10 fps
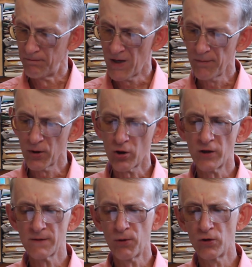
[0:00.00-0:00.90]
Member
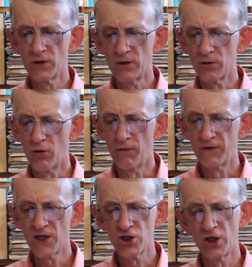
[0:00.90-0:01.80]
Correspondent of
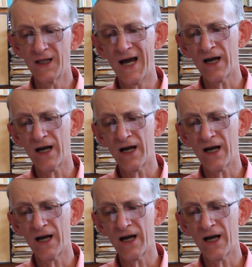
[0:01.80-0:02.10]
National